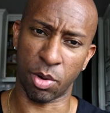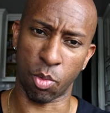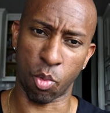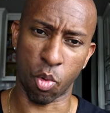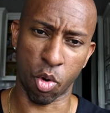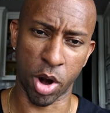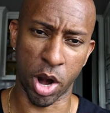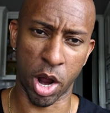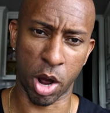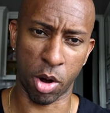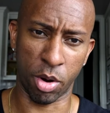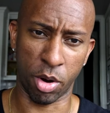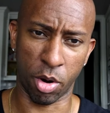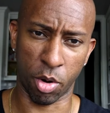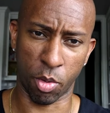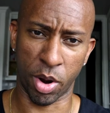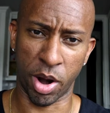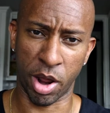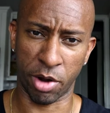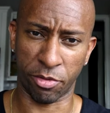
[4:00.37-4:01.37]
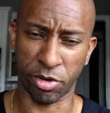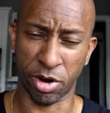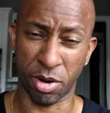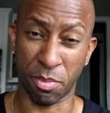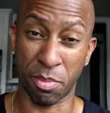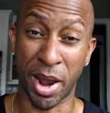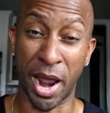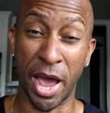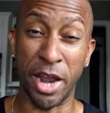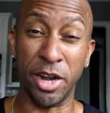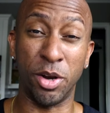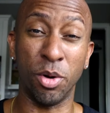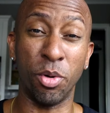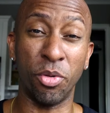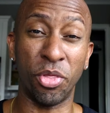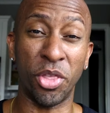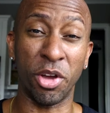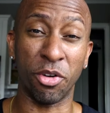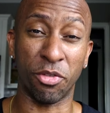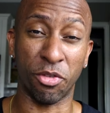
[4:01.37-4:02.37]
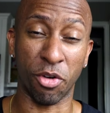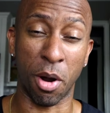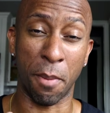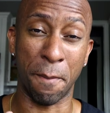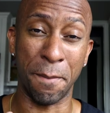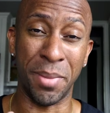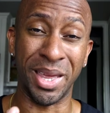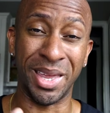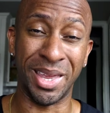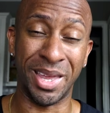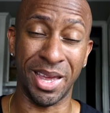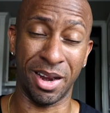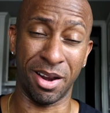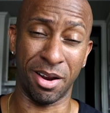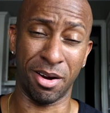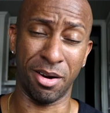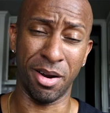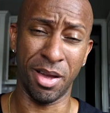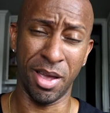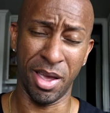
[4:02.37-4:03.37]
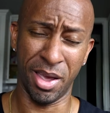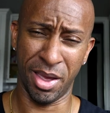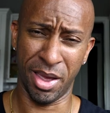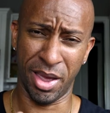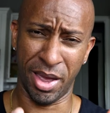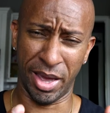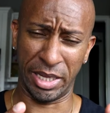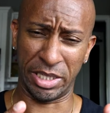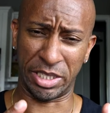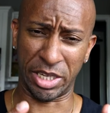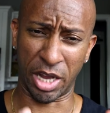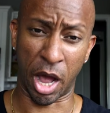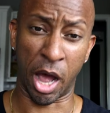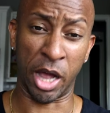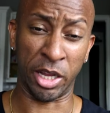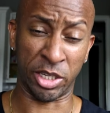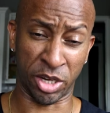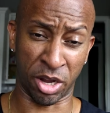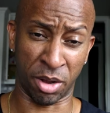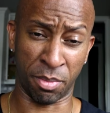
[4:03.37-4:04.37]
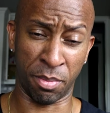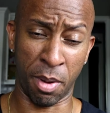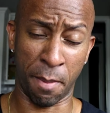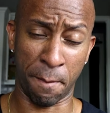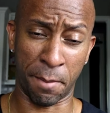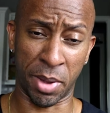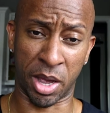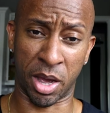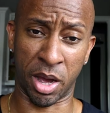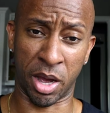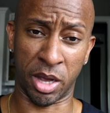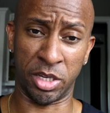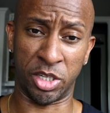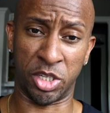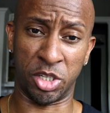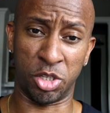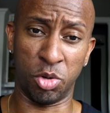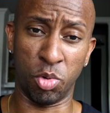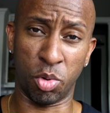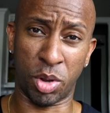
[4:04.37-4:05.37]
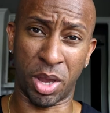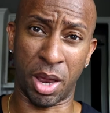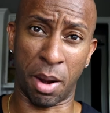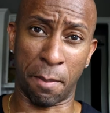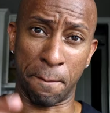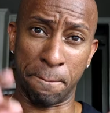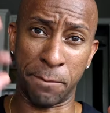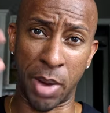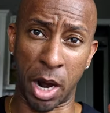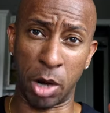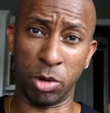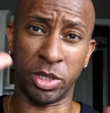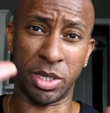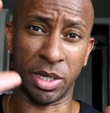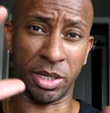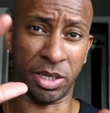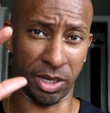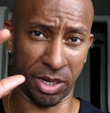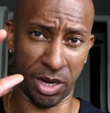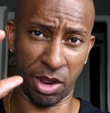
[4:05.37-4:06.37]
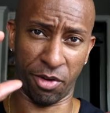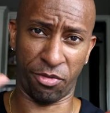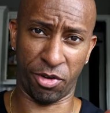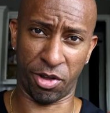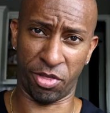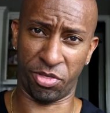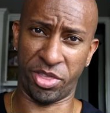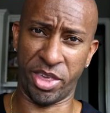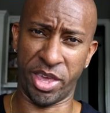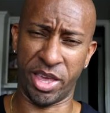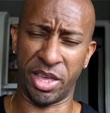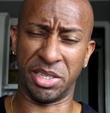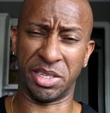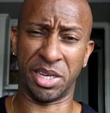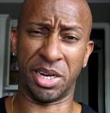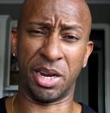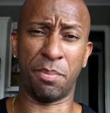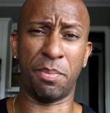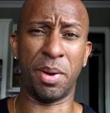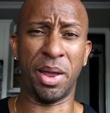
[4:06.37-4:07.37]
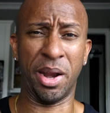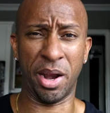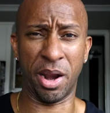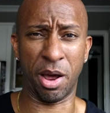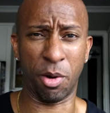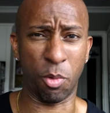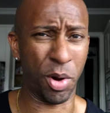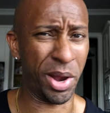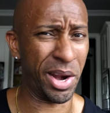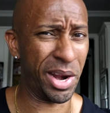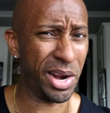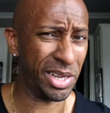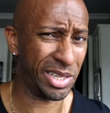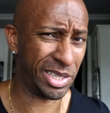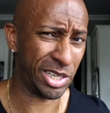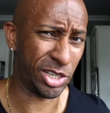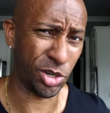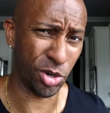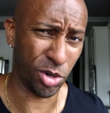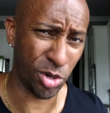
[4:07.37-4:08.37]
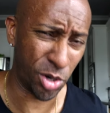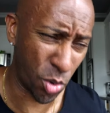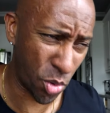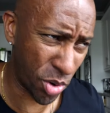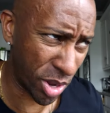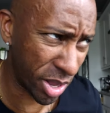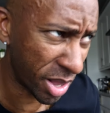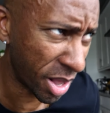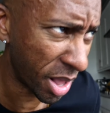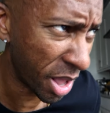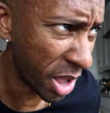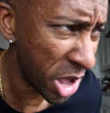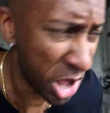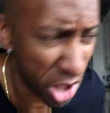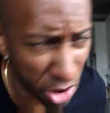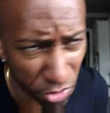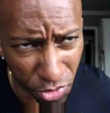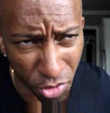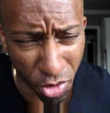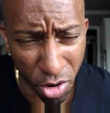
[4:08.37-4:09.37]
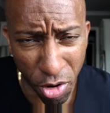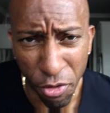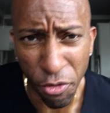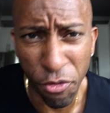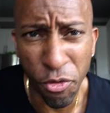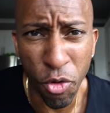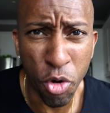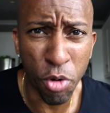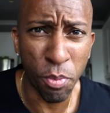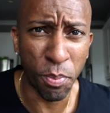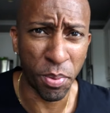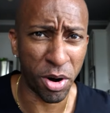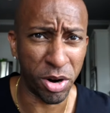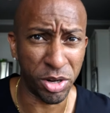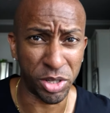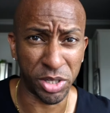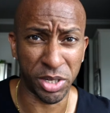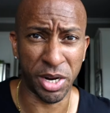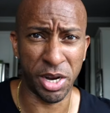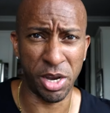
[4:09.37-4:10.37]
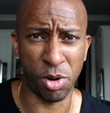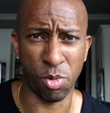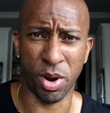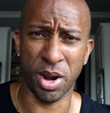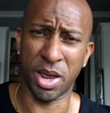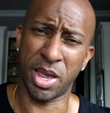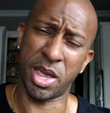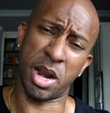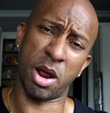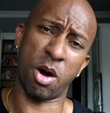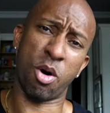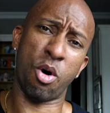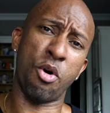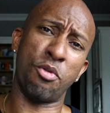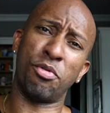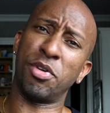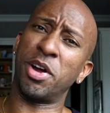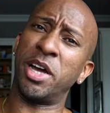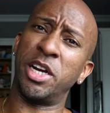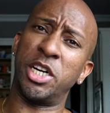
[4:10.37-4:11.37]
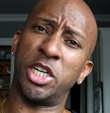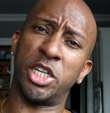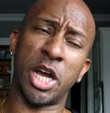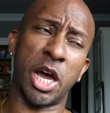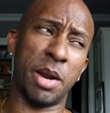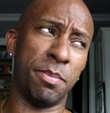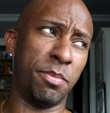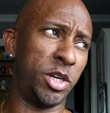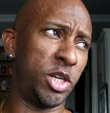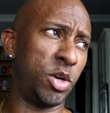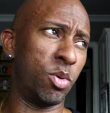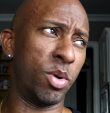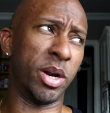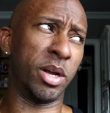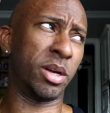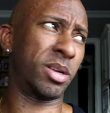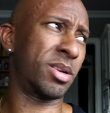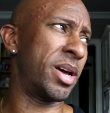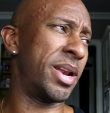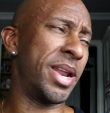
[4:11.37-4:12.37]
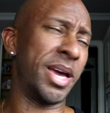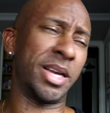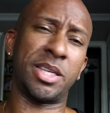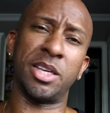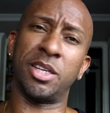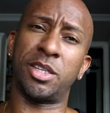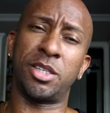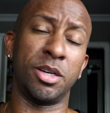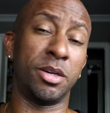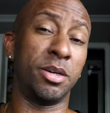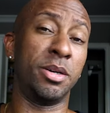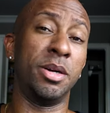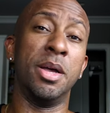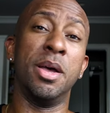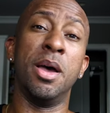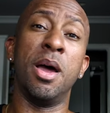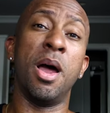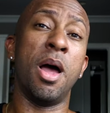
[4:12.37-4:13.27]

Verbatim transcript: and worn out or whatever, but I do think for a beginner, it's awesome because you can mount it to different things, and depending on what it is that you're doing, if you're a food person and you want to get an overhead shot, but you want to connect it to